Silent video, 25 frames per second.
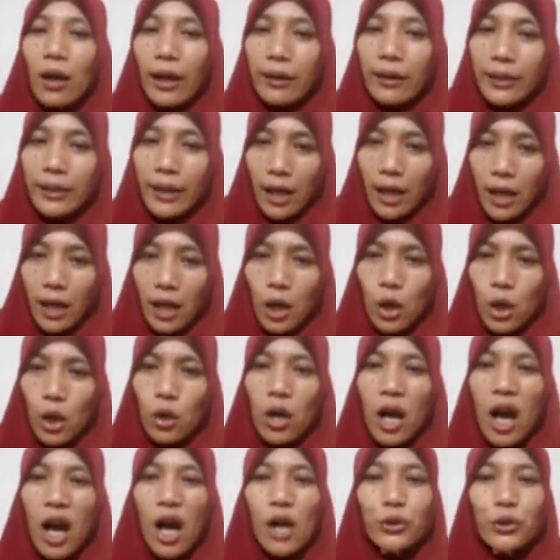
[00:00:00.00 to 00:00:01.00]
Now,
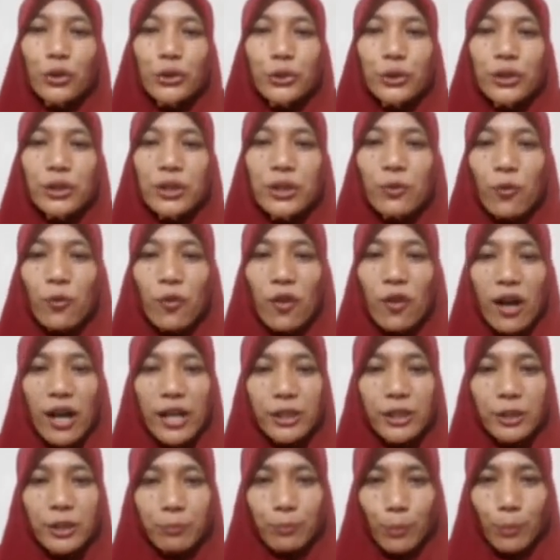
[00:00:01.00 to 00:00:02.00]
how to
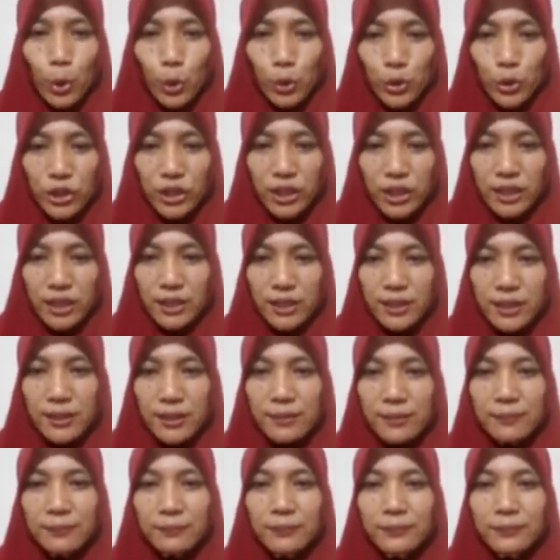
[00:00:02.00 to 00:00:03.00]
define the motion?